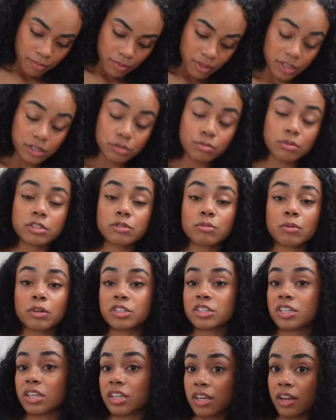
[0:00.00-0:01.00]
These ones were
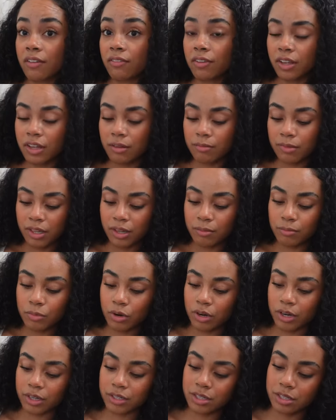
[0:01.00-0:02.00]
significantly
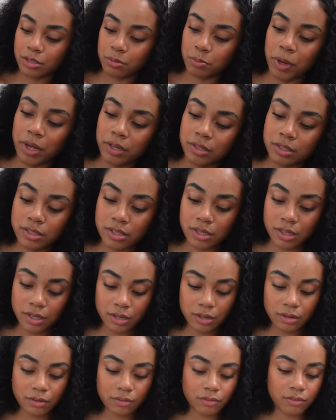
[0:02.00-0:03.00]
more
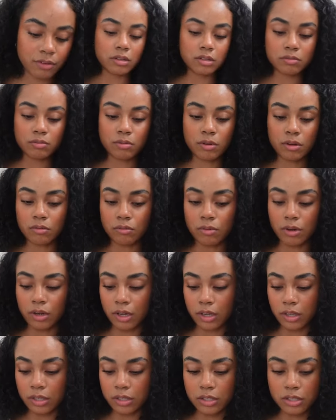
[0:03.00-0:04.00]
expensive. This one
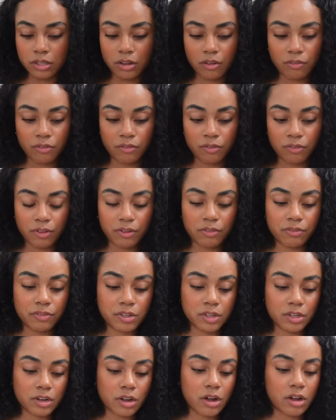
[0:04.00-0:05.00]
was
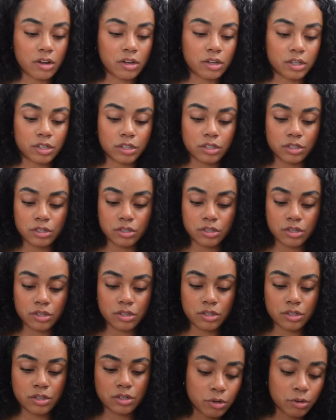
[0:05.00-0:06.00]

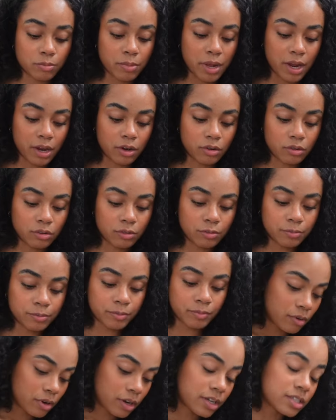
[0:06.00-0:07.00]
$50 per panel,
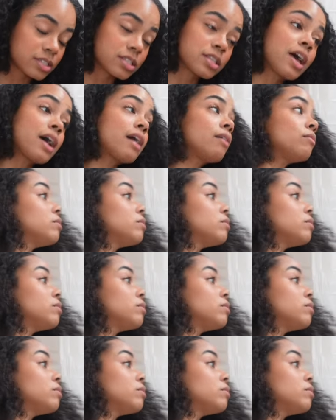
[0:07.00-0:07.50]
whereas that